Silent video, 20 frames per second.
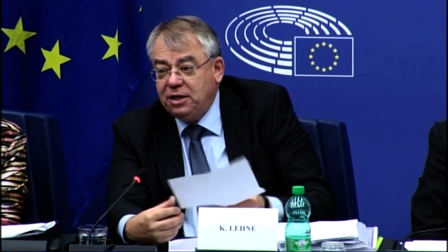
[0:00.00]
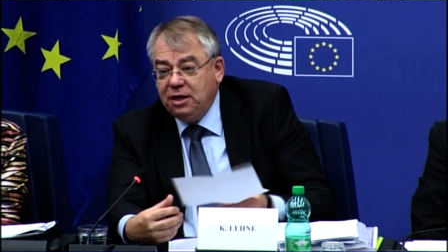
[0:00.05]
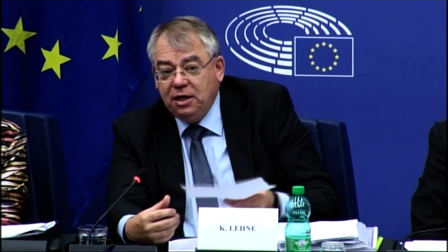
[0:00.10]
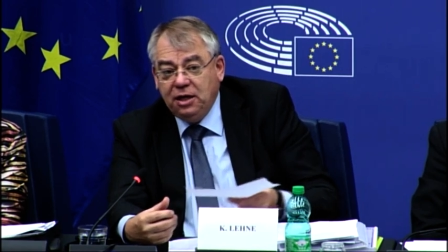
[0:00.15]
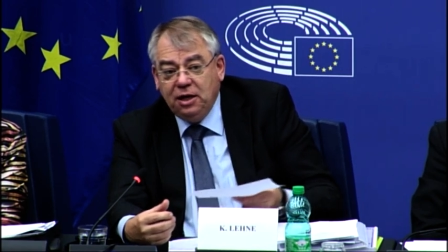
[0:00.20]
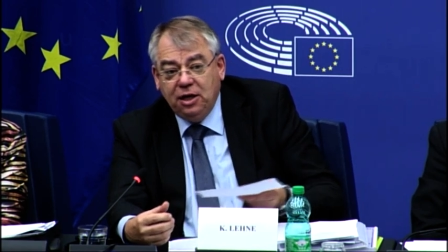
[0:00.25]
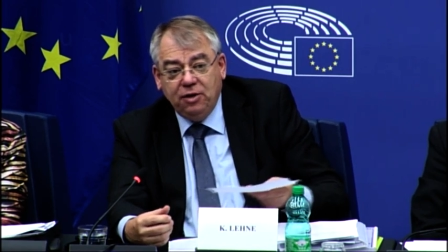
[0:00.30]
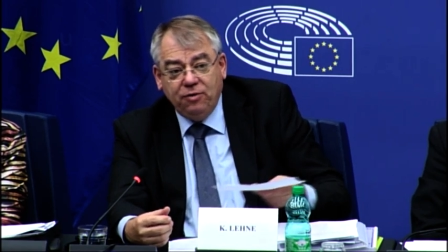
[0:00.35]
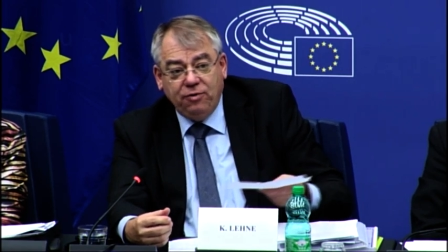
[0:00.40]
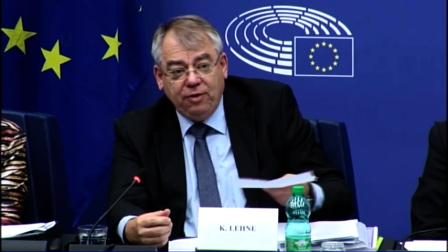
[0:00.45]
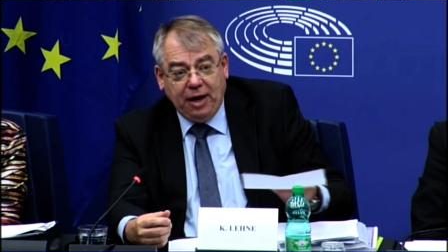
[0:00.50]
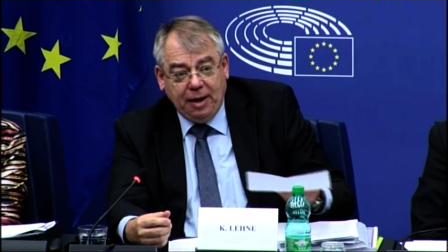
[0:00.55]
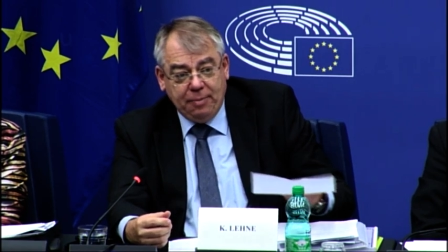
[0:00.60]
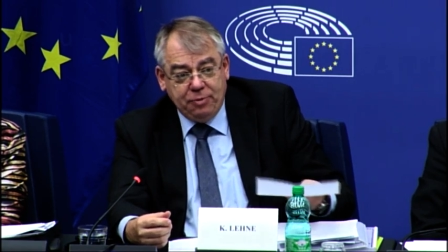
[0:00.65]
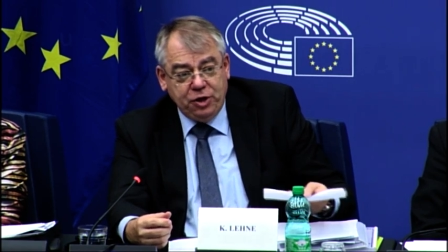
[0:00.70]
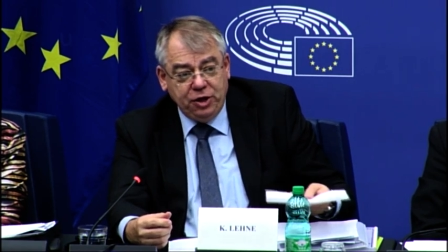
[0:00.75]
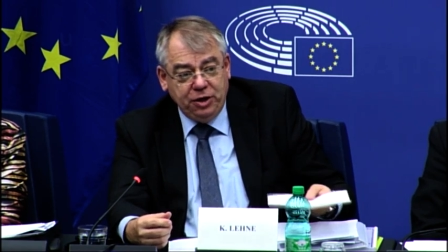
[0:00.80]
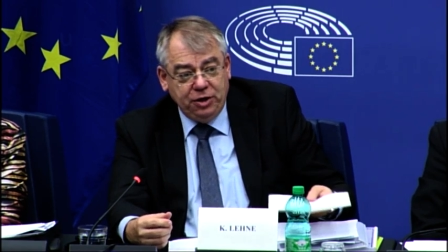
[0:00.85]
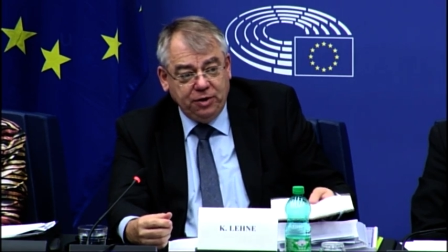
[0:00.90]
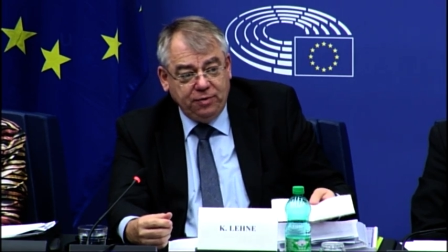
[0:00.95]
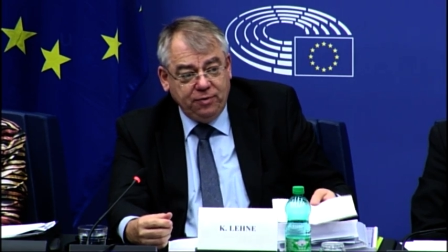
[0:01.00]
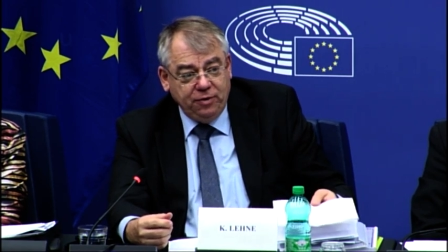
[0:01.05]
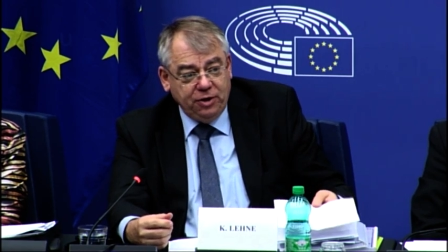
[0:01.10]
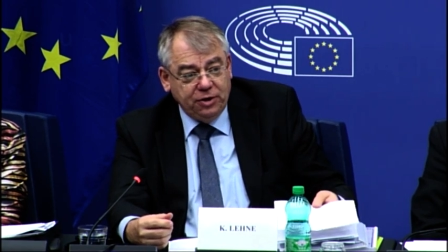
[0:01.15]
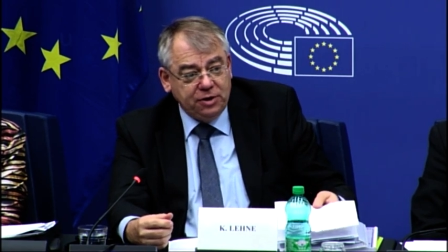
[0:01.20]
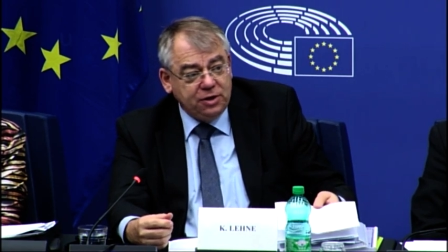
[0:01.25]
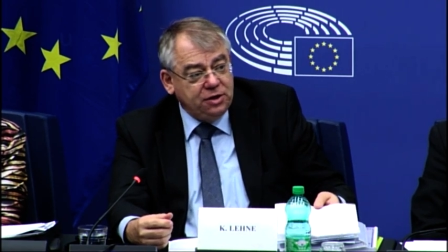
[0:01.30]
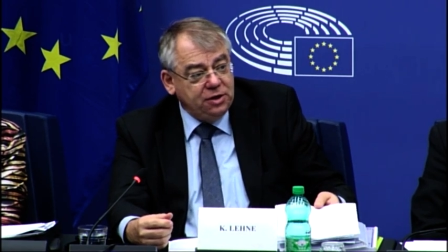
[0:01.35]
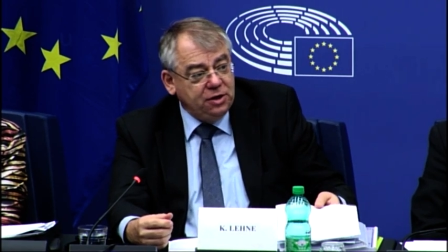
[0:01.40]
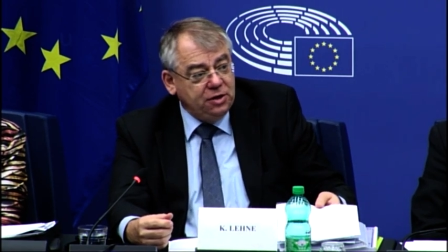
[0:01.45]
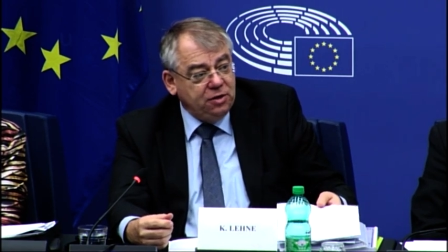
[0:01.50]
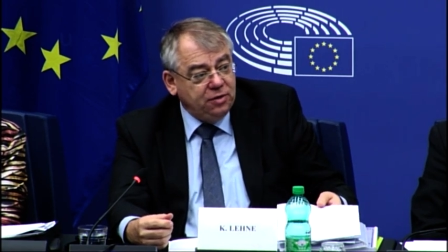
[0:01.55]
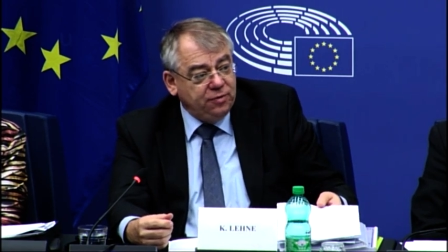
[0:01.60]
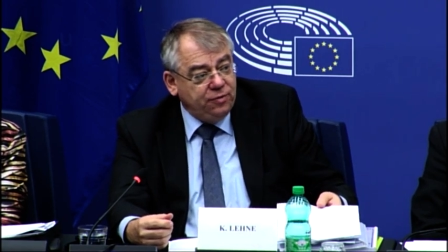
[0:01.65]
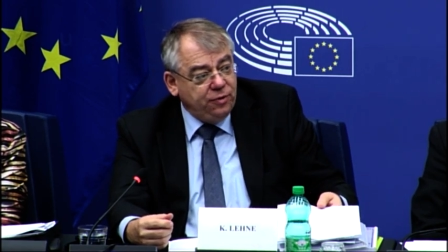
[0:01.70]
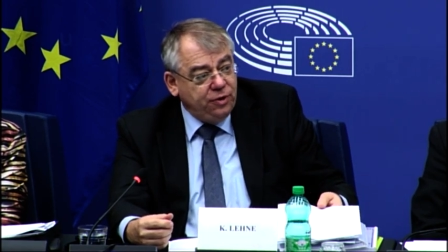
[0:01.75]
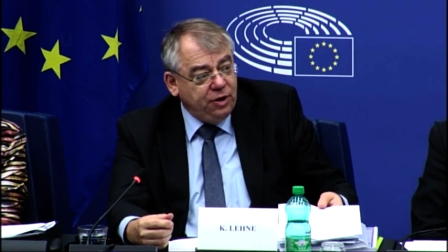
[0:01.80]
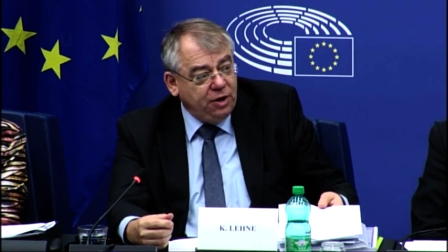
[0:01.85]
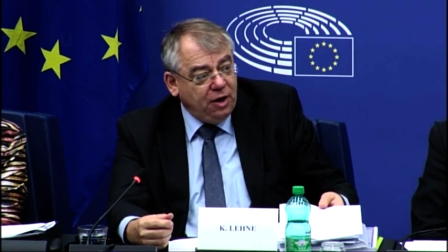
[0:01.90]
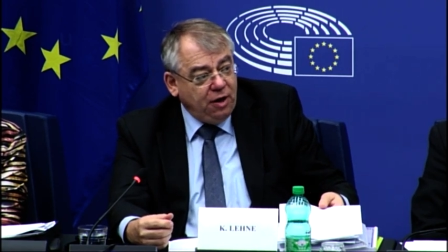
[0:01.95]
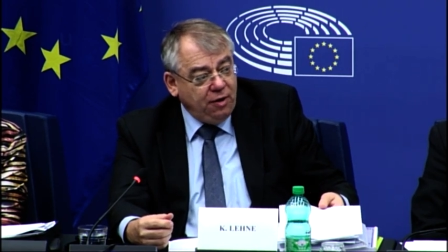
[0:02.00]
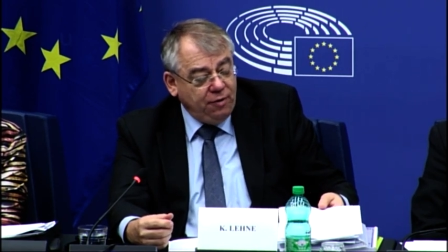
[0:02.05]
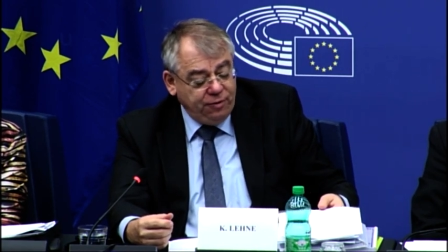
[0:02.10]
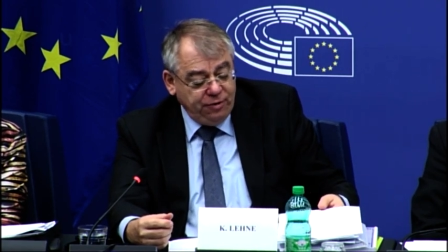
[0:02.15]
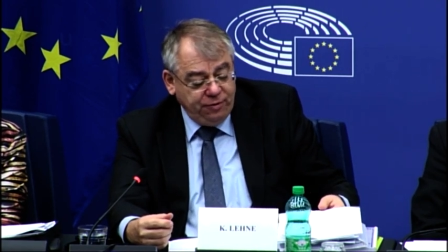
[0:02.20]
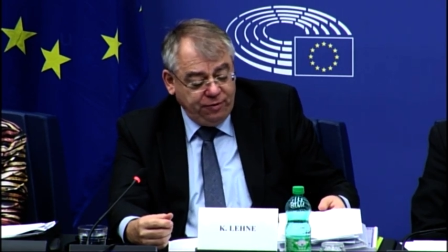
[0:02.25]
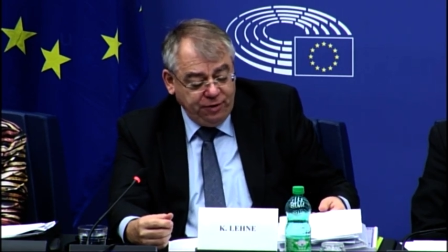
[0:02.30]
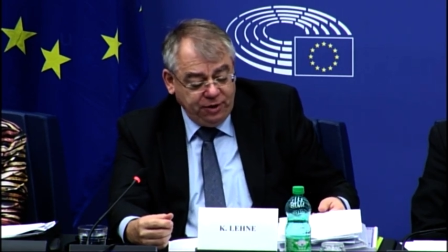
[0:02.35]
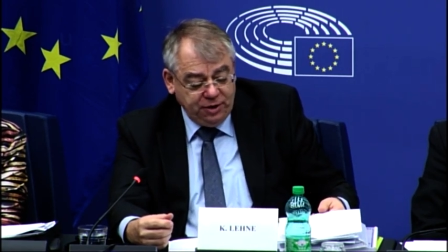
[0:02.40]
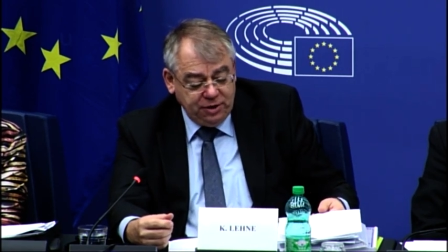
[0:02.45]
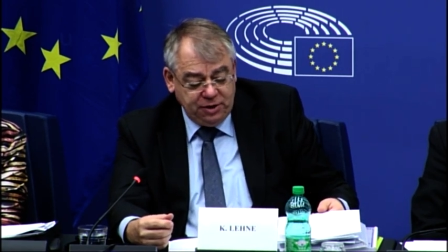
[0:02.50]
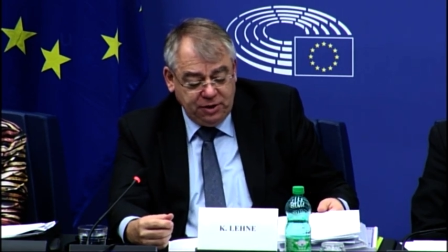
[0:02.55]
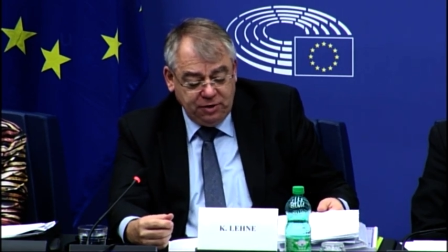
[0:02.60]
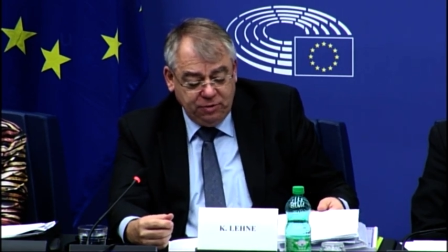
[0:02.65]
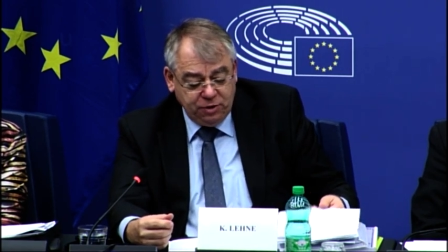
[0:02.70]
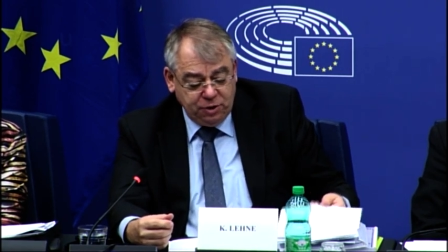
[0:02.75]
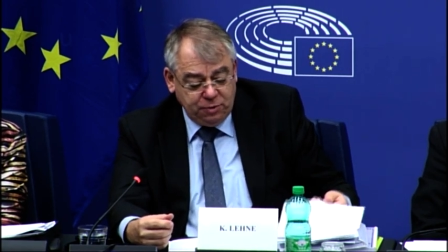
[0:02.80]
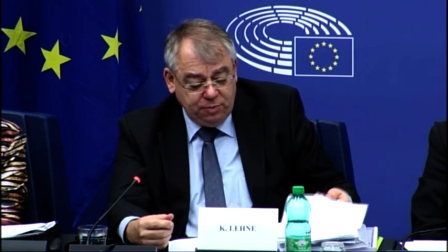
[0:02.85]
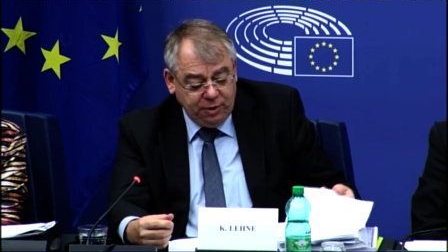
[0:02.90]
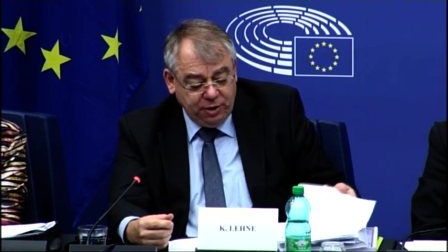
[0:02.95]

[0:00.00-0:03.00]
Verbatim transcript: important changes to the legal basis adopted by